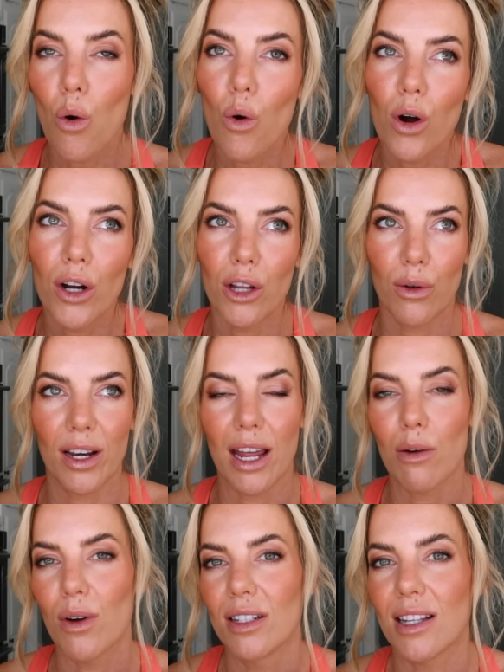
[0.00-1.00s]
or you can
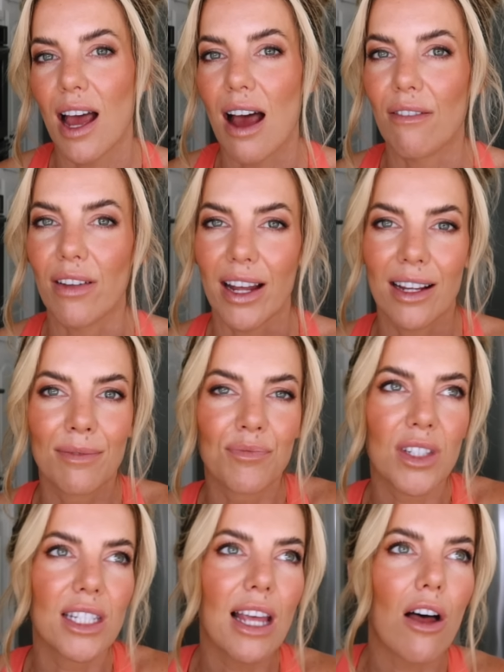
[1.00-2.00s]
get ones that have like
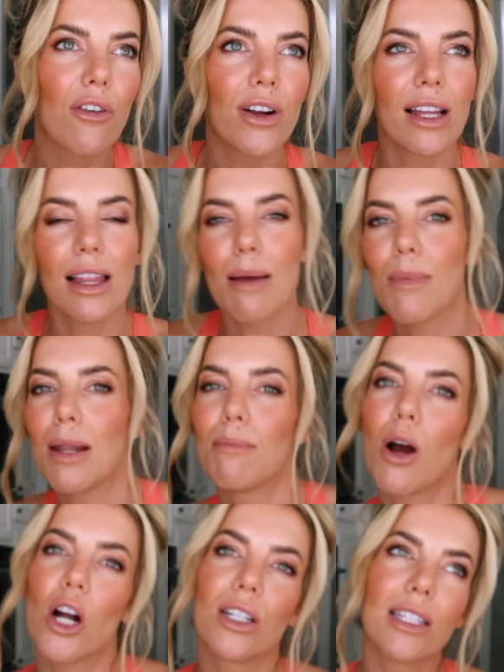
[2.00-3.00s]
celery, lemon,
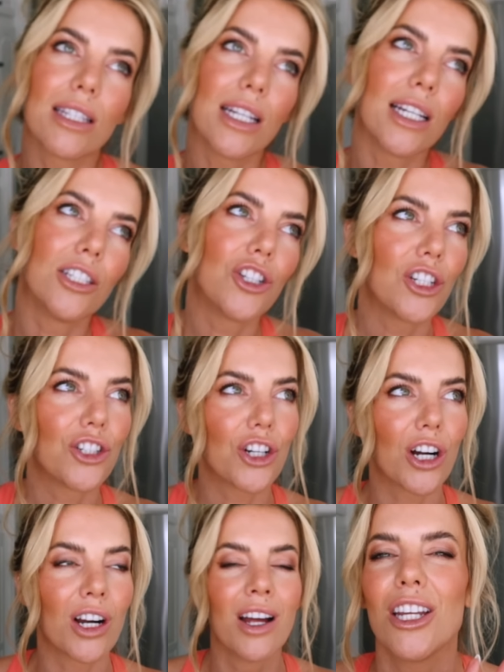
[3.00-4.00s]
parsley, ginger.